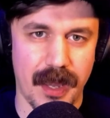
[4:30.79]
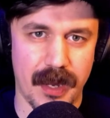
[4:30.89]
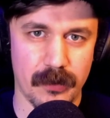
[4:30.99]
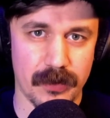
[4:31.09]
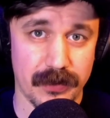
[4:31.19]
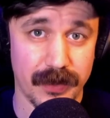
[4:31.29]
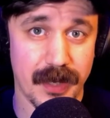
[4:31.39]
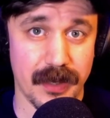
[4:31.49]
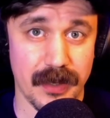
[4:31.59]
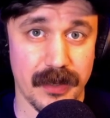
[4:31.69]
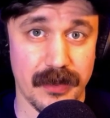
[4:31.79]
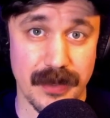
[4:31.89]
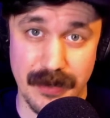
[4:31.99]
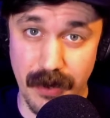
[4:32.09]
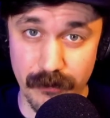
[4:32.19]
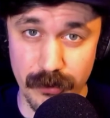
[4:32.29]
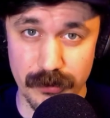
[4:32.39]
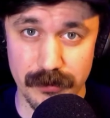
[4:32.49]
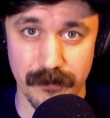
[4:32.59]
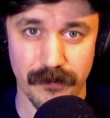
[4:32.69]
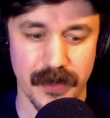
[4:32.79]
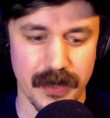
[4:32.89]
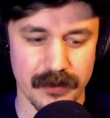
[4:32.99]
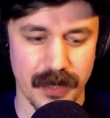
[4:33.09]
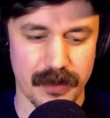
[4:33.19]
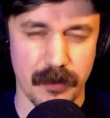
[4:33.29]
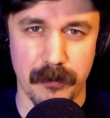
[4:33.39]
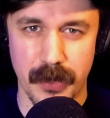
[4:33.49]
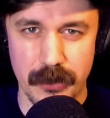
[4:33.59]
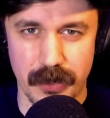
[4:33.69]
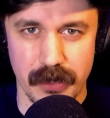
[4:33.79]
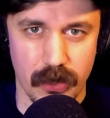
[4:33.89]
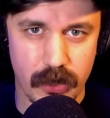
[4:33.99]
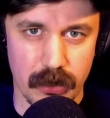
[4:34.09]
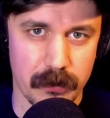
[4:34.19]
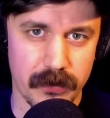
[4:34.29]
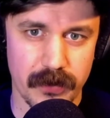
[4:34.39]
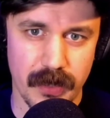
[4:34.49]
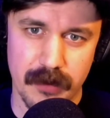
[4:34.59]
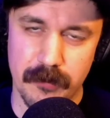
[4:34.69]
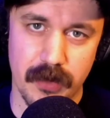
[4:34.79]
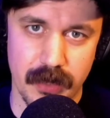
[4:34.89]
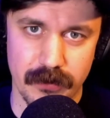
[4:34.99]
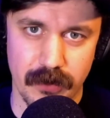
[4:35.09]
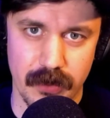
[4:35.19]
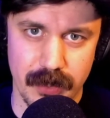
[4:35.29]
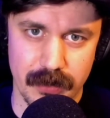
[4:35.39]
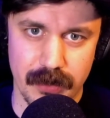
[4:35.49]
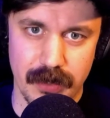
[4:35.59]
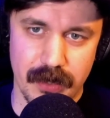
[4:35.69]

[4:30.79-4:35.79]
I would say the novel is like the butter and herbs placed on it.